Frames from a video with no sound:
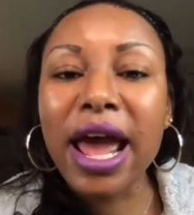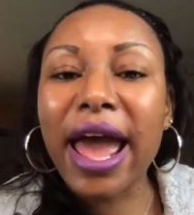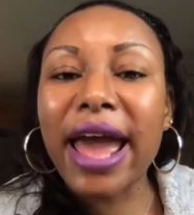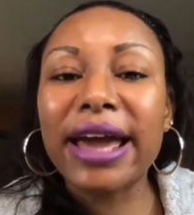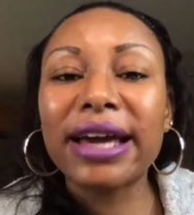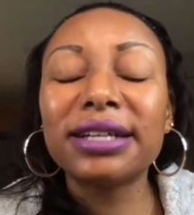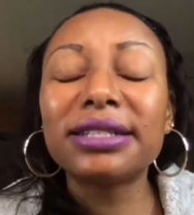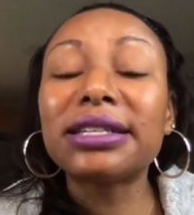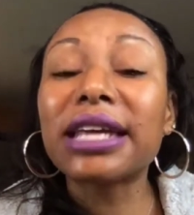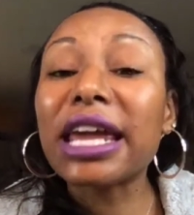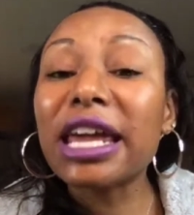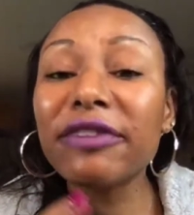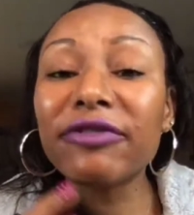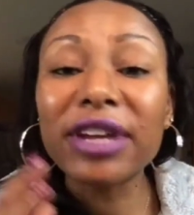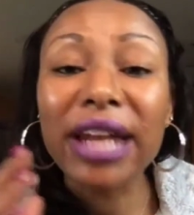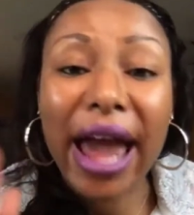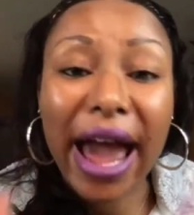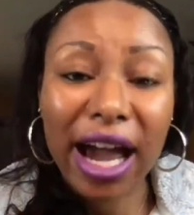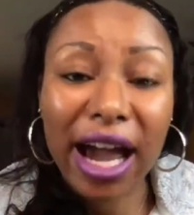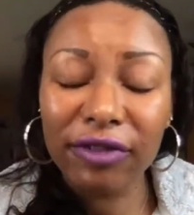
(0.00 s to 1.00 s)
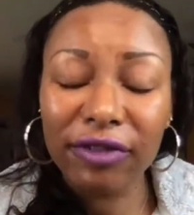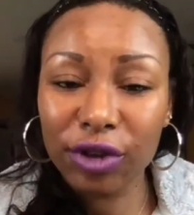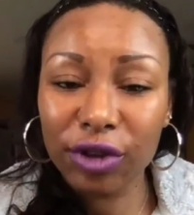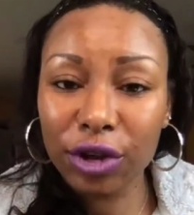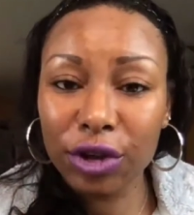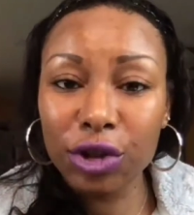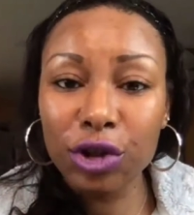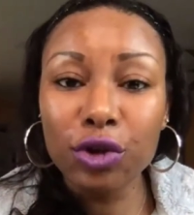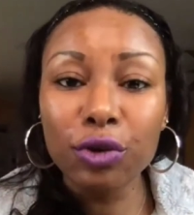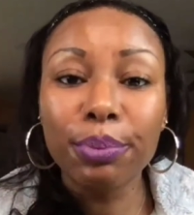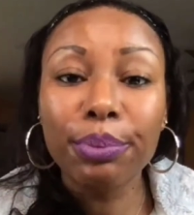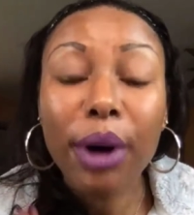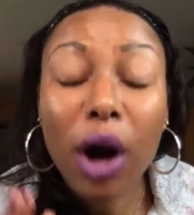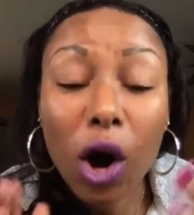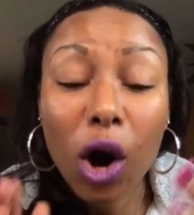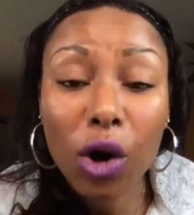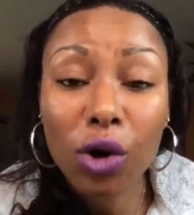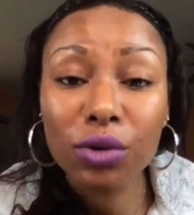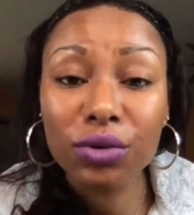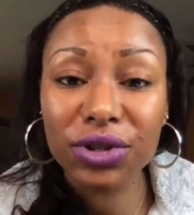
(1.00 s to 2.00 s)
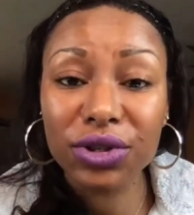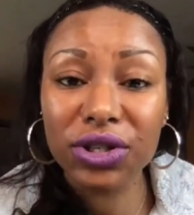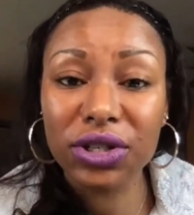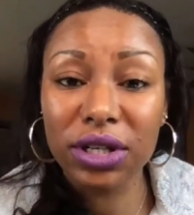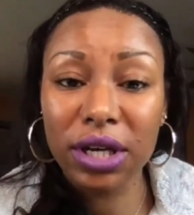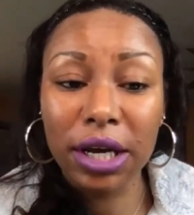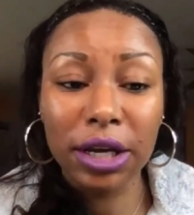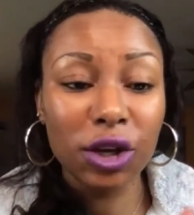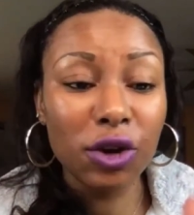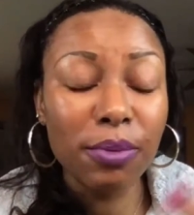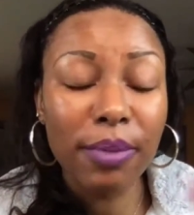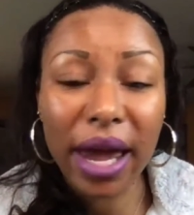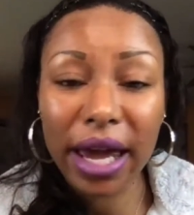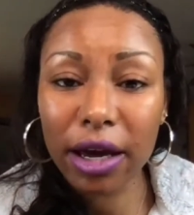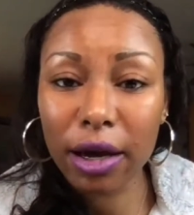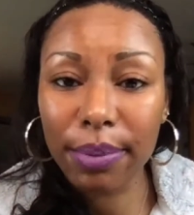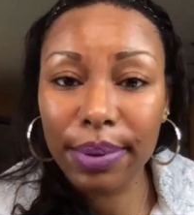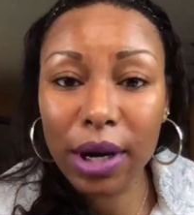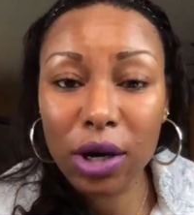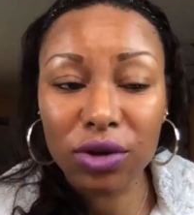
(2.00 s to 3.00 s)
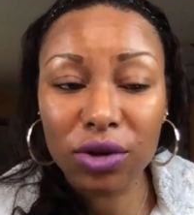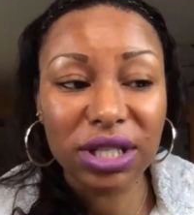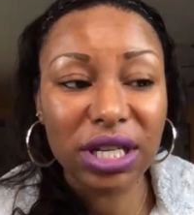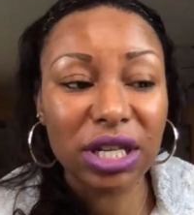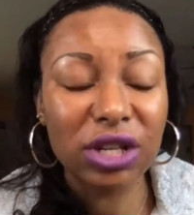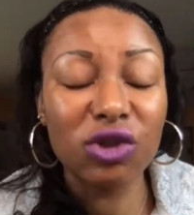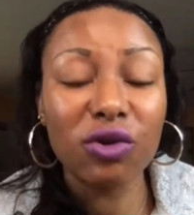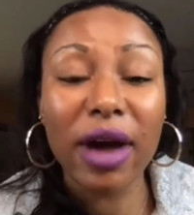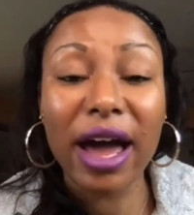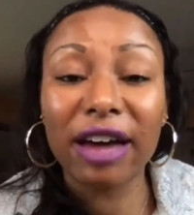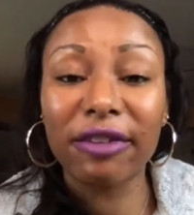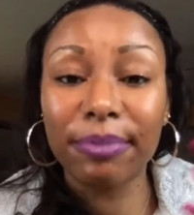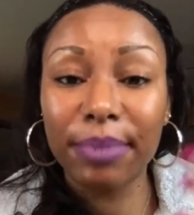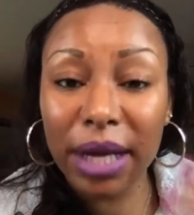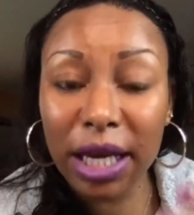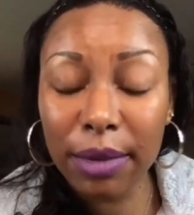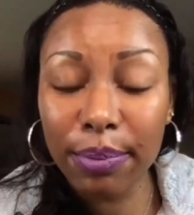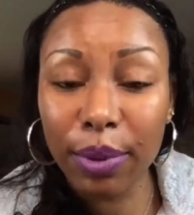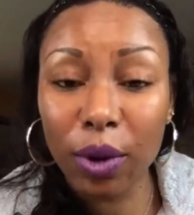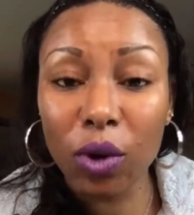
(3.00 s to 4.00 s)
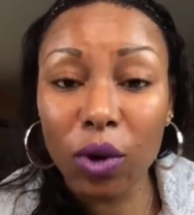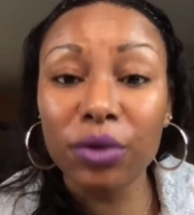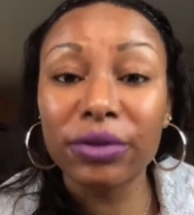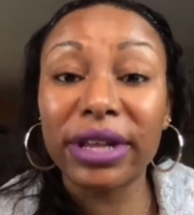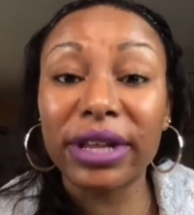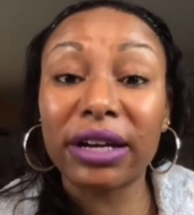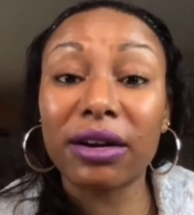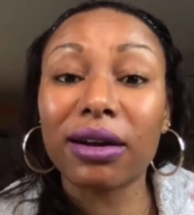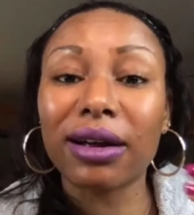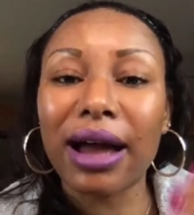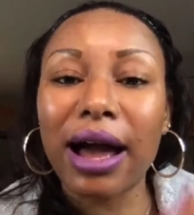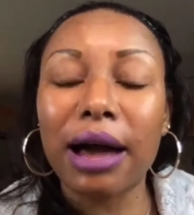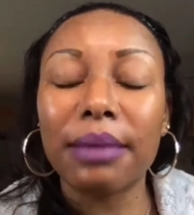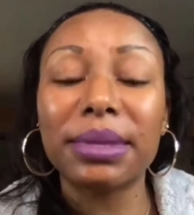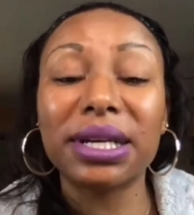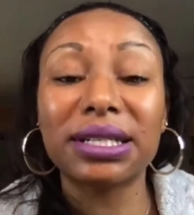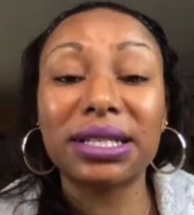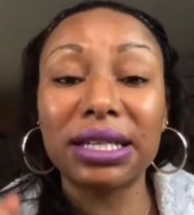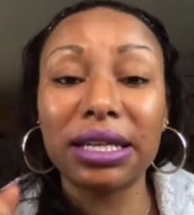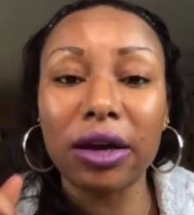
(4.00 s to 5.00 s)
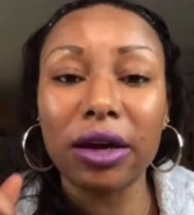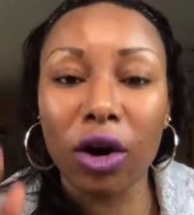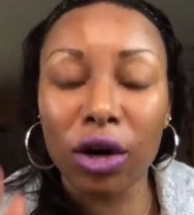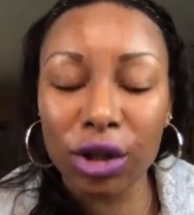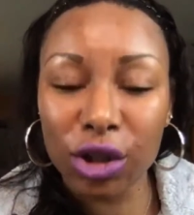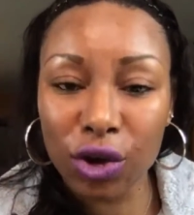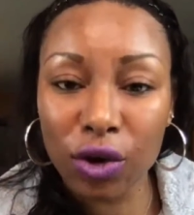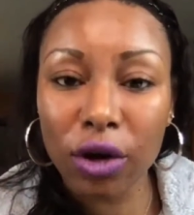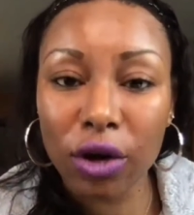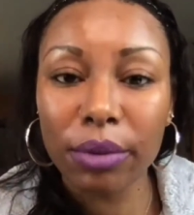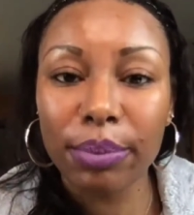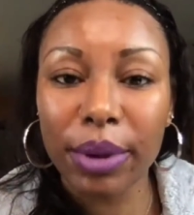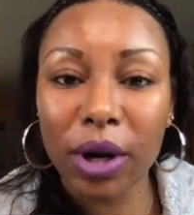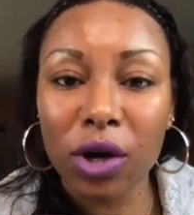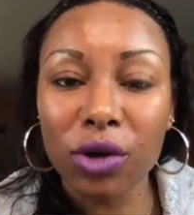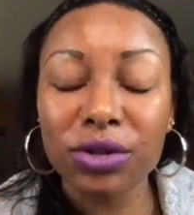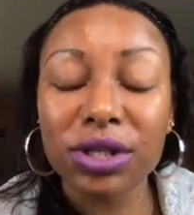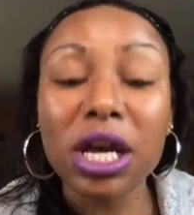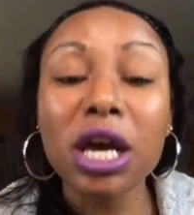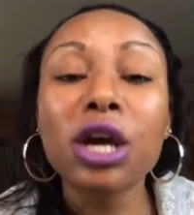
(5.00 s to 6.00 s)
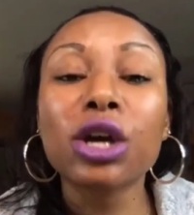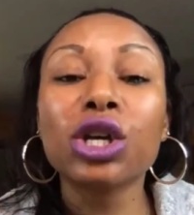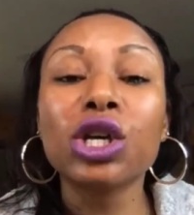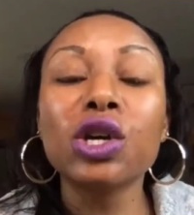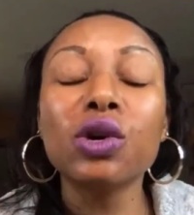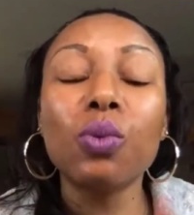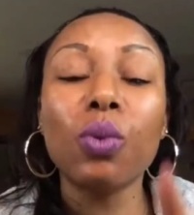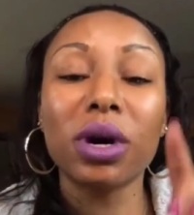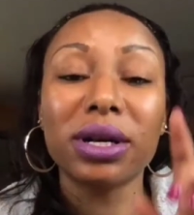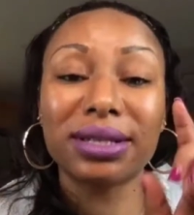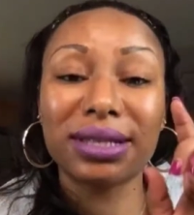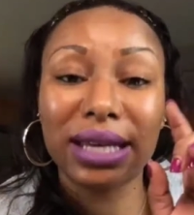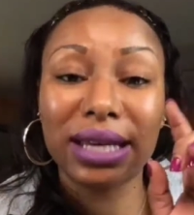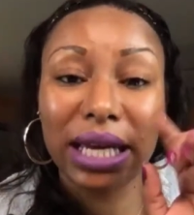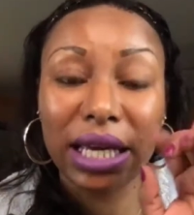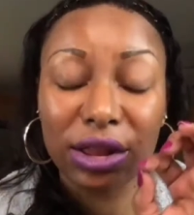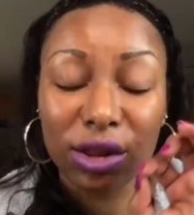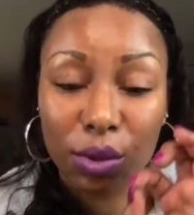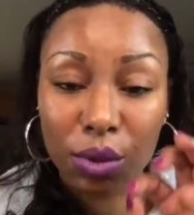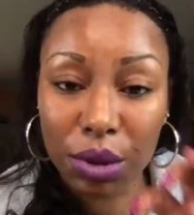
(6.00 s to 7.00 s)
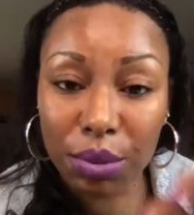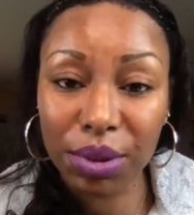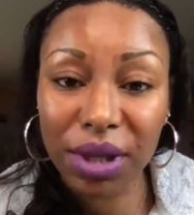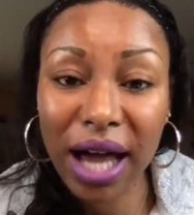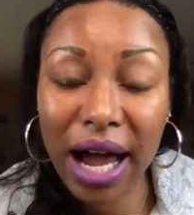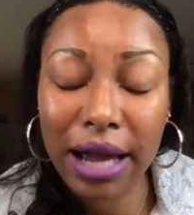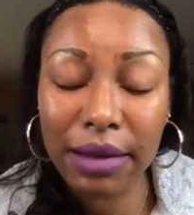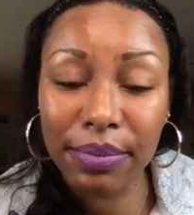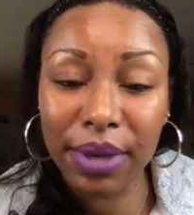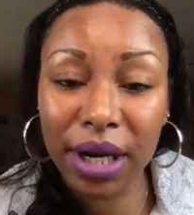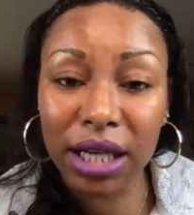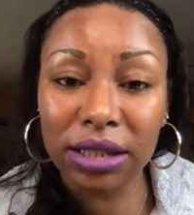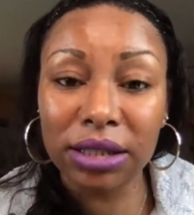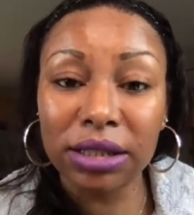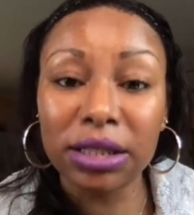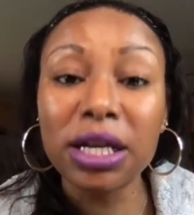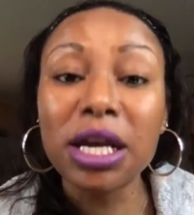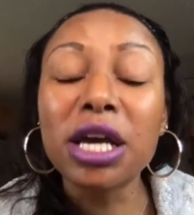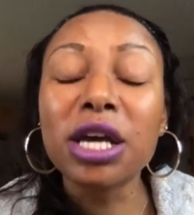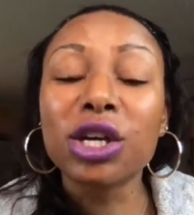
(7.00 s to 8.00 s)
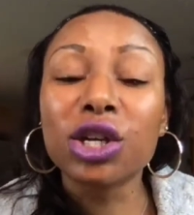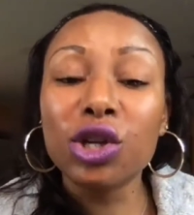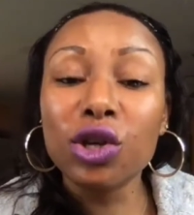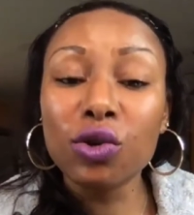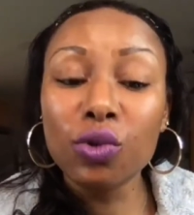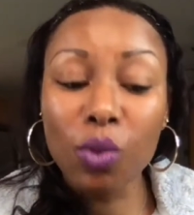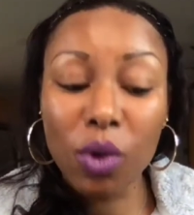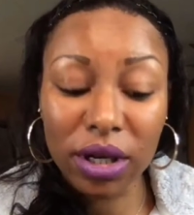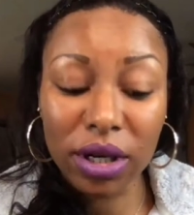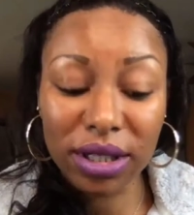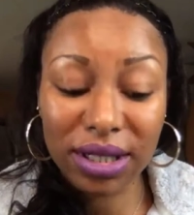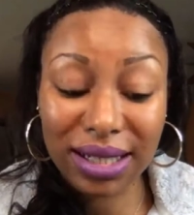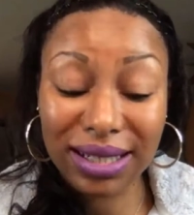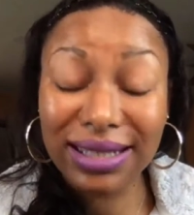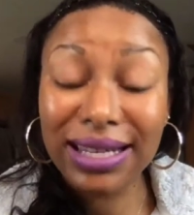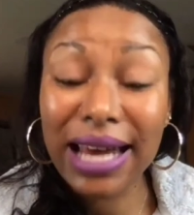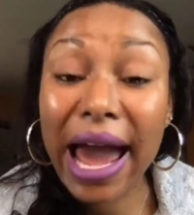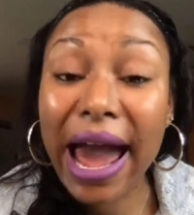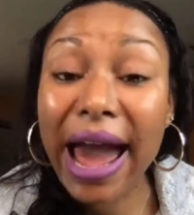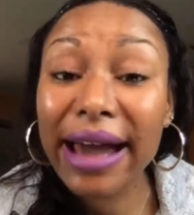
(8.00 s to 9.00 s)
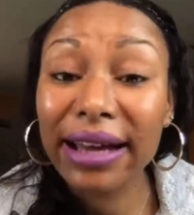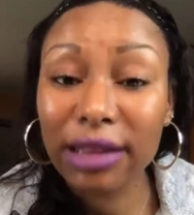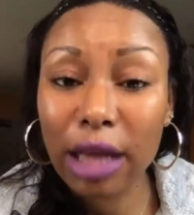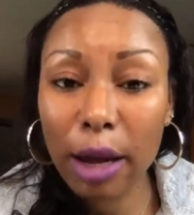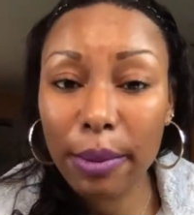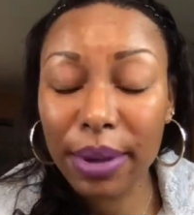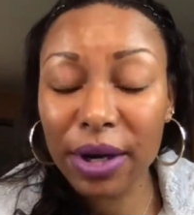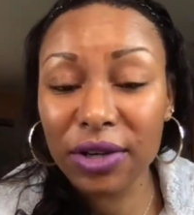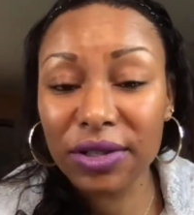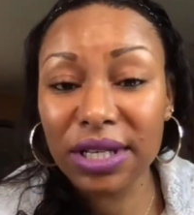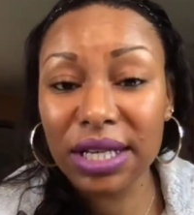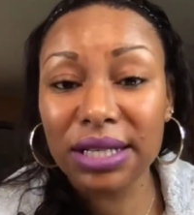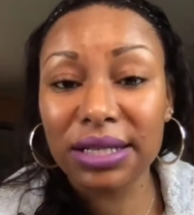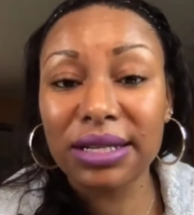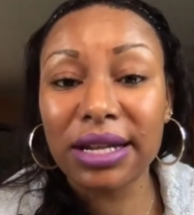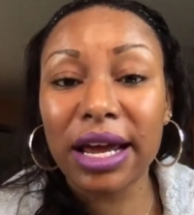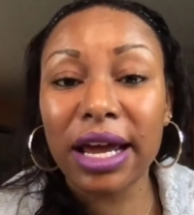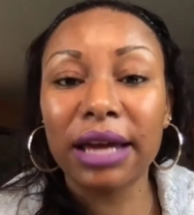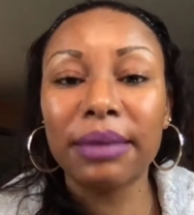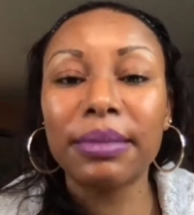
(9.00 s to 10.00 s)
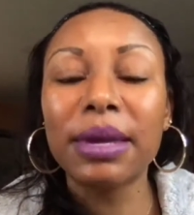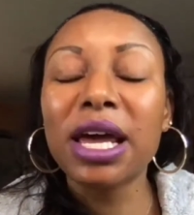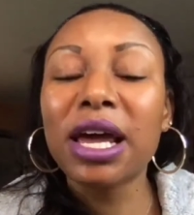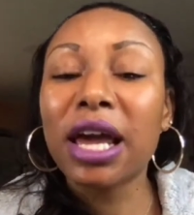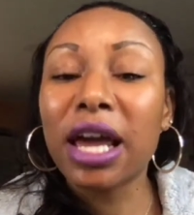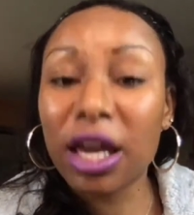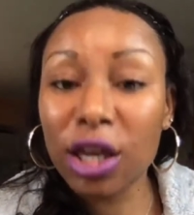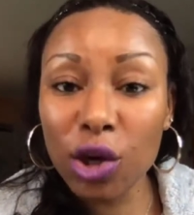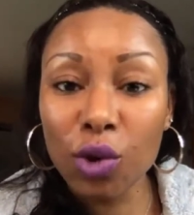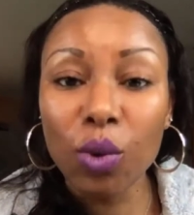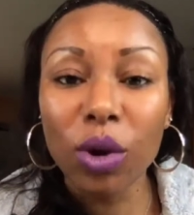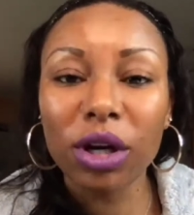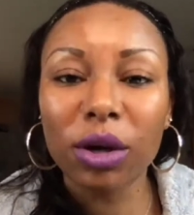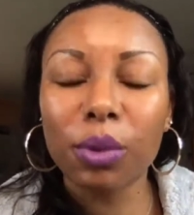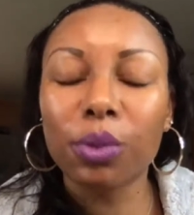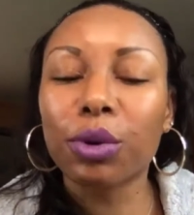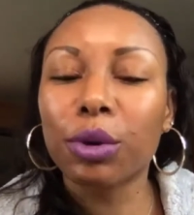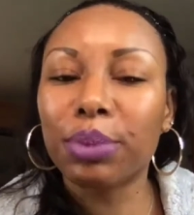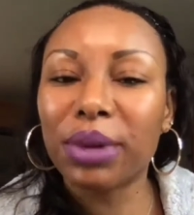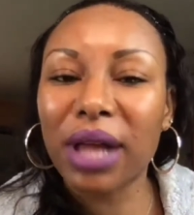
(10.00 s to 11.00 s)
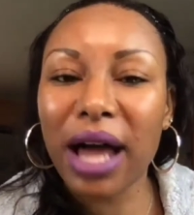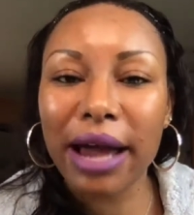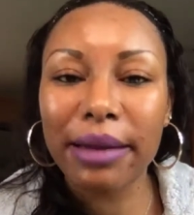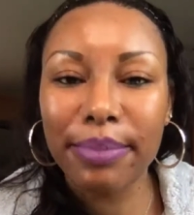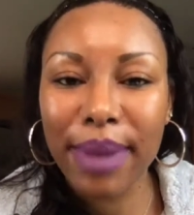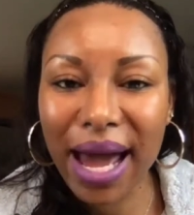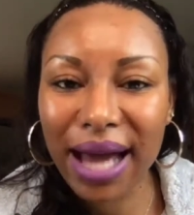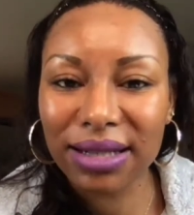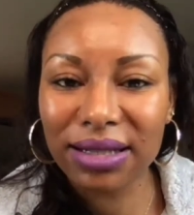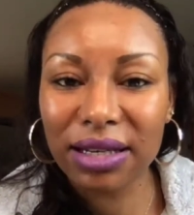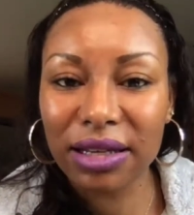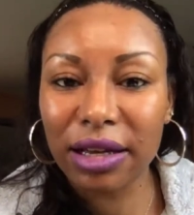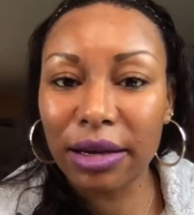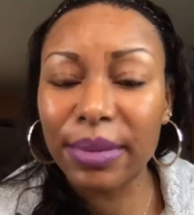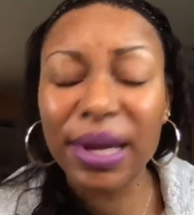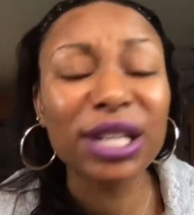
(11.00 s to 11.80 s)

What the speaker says: And even after you post you make a post and you have people that are commenting on your post, you want to hit the reply button, you want to tag that person's name, and you want to reply back to them.